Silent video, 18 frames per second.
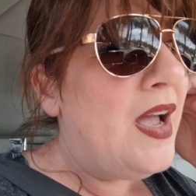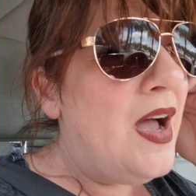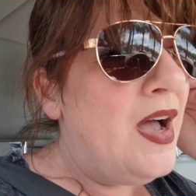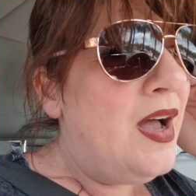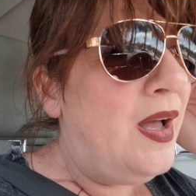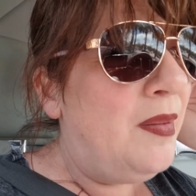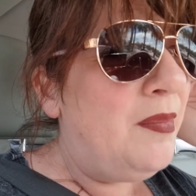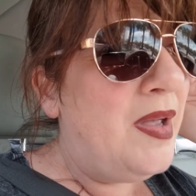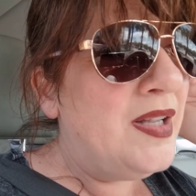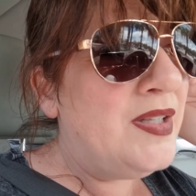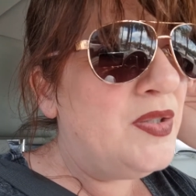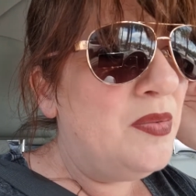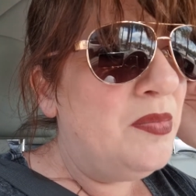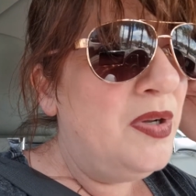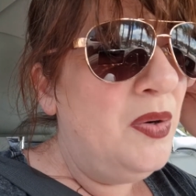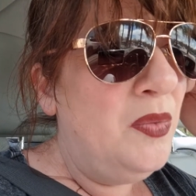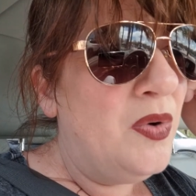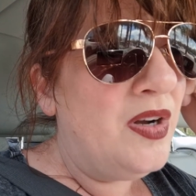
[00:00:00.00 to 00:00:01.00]
And so
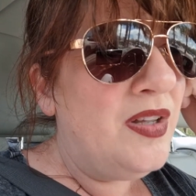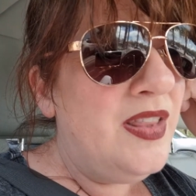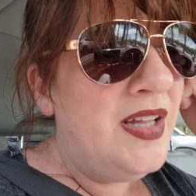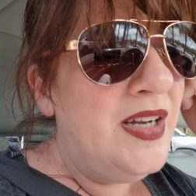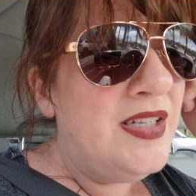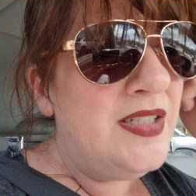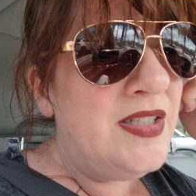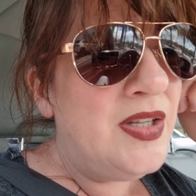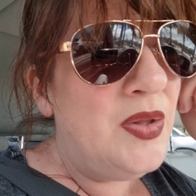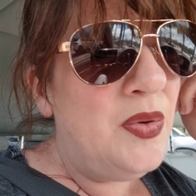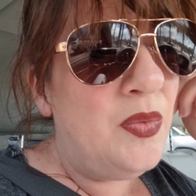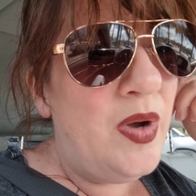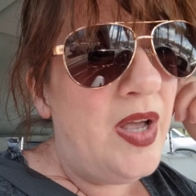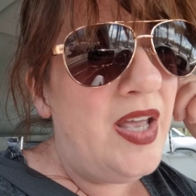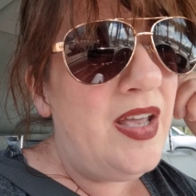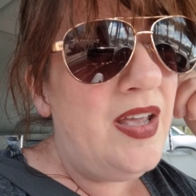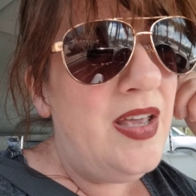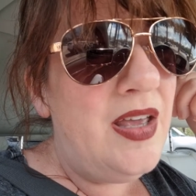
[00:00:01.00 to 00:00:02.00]
I'm going to work that into the
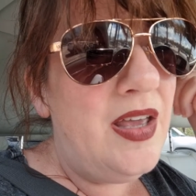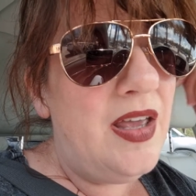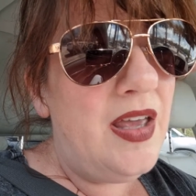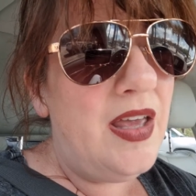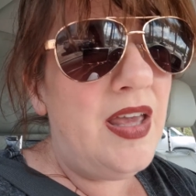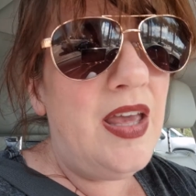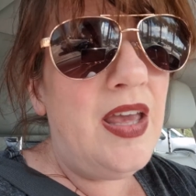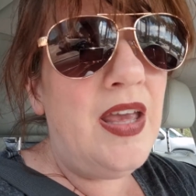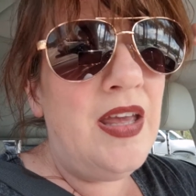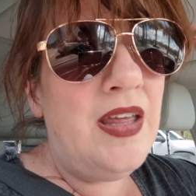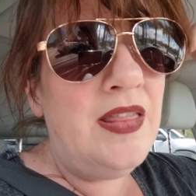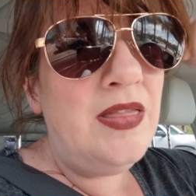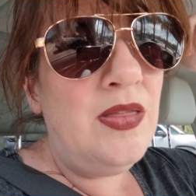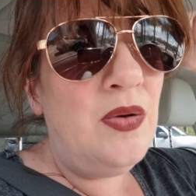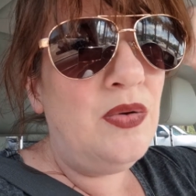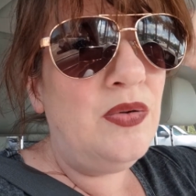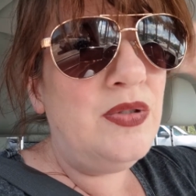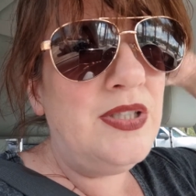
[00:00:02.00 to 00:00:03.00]
wig in
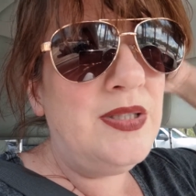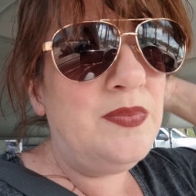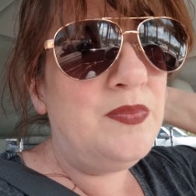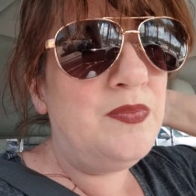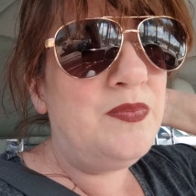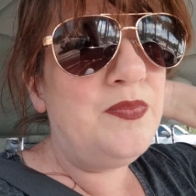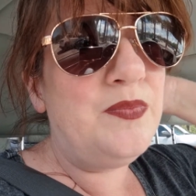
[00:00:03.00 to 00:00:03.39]
those,